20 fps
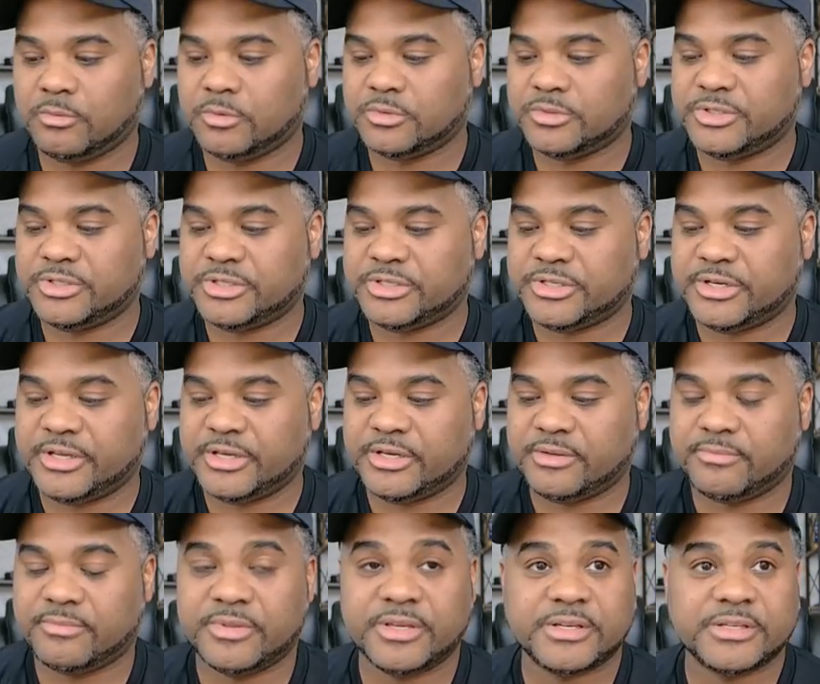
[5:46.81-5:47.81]
we'll just
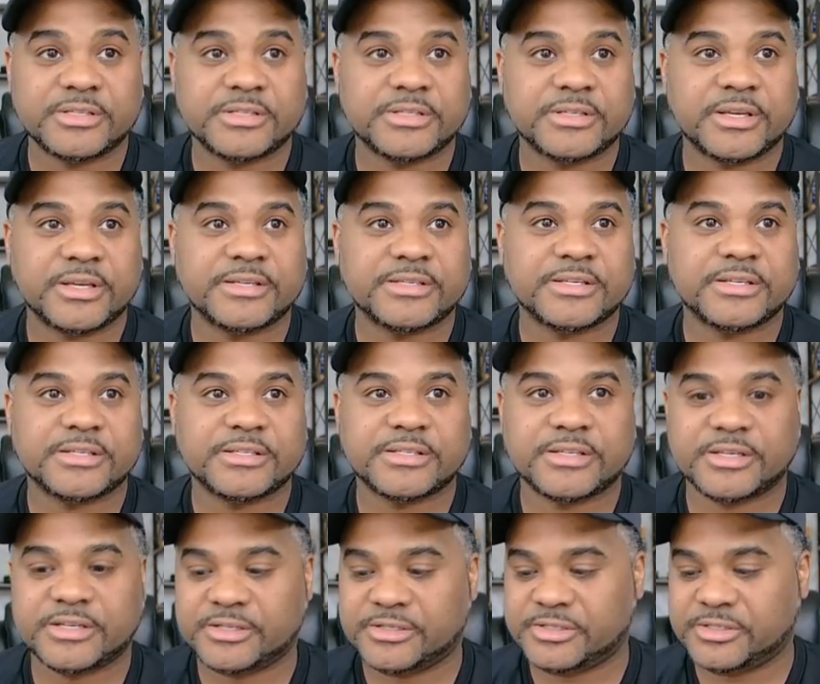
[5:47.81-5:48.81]
name this
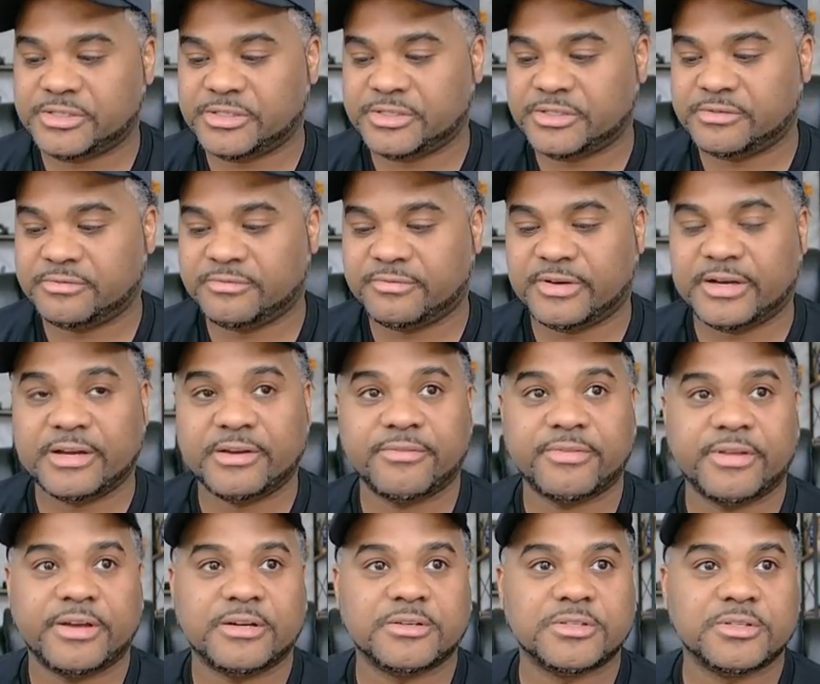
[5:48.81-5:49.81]
SSH
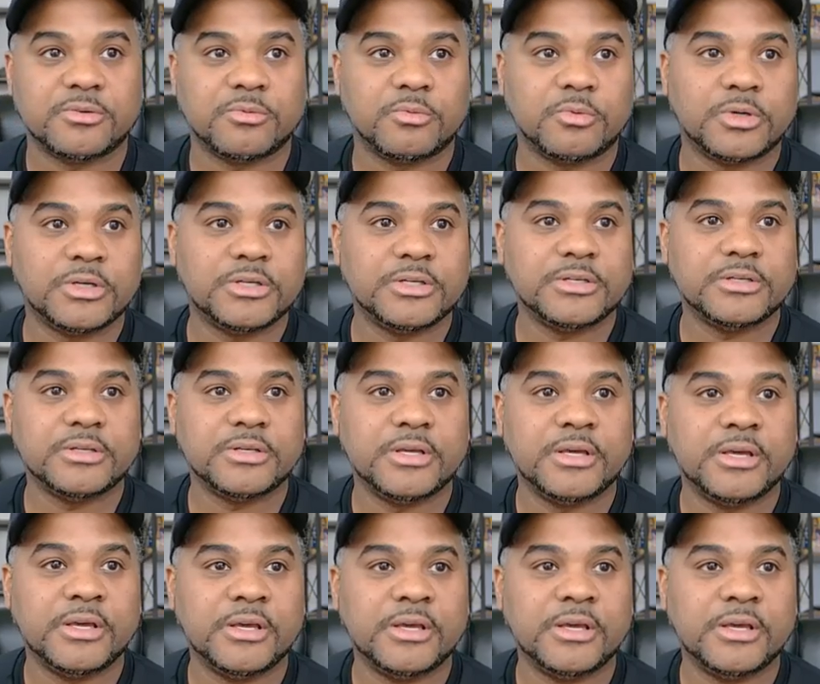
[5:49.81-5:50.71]
5001.